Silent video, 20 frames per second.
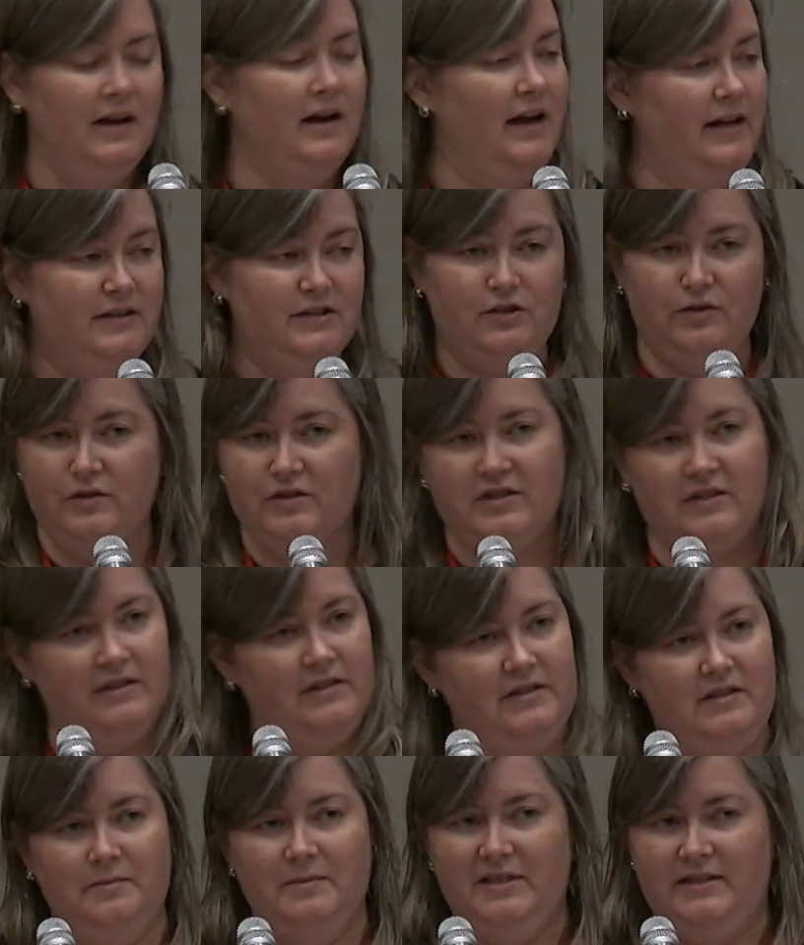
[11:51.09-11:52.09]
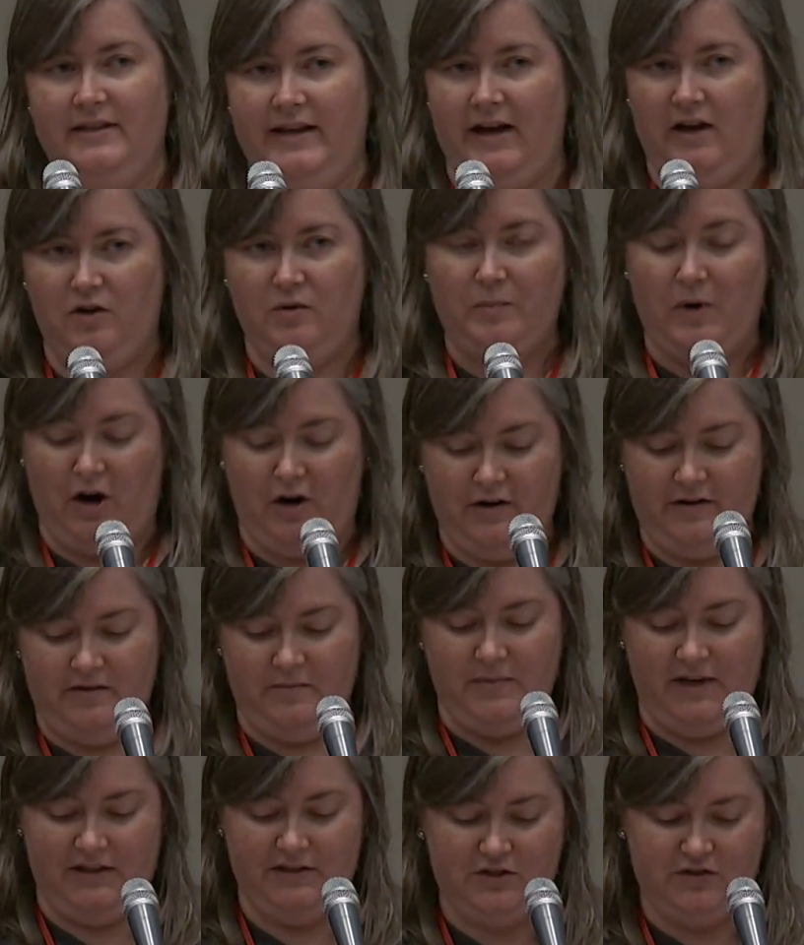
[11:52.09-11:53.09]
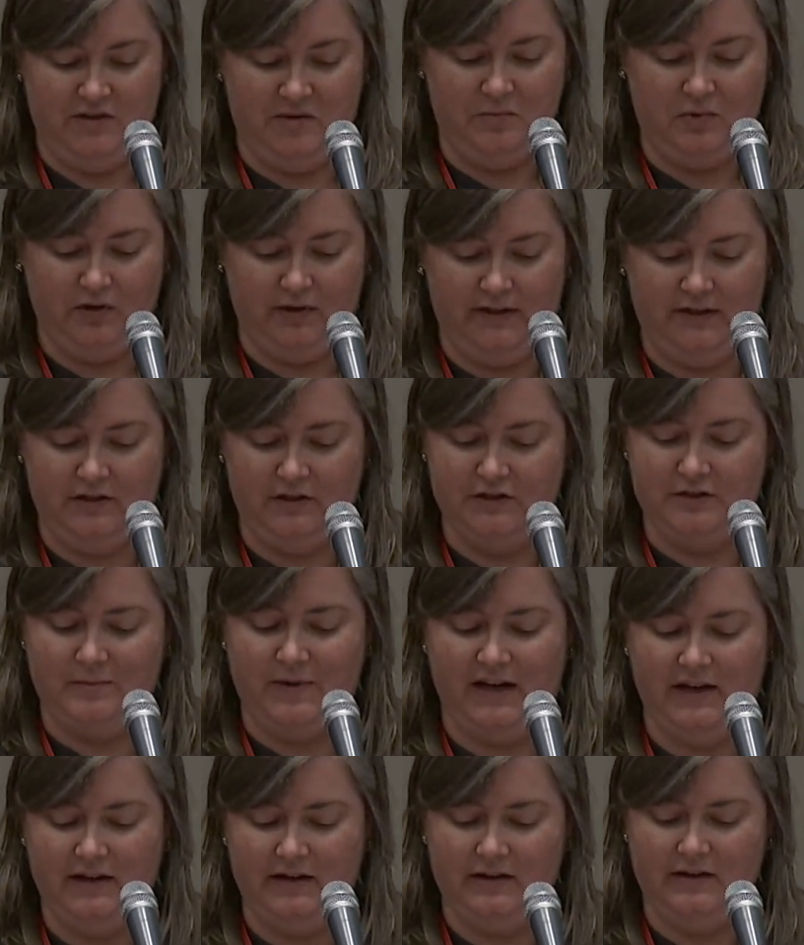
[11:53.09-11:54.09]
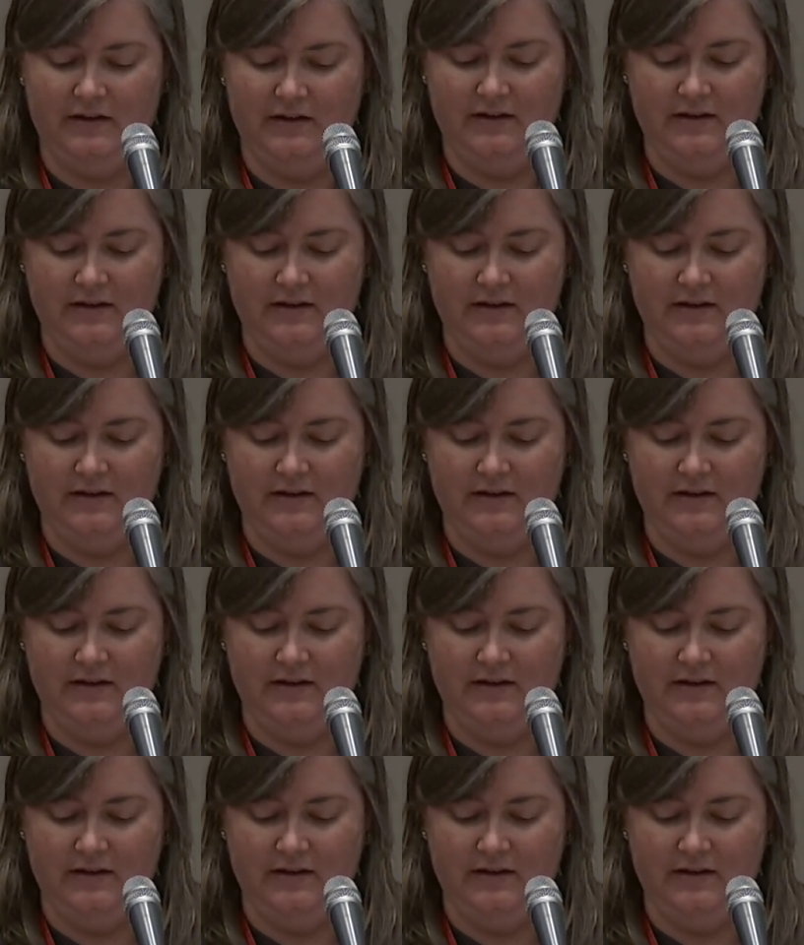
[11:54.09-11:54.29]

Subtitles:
and socialism is now part of the mainstream political debate,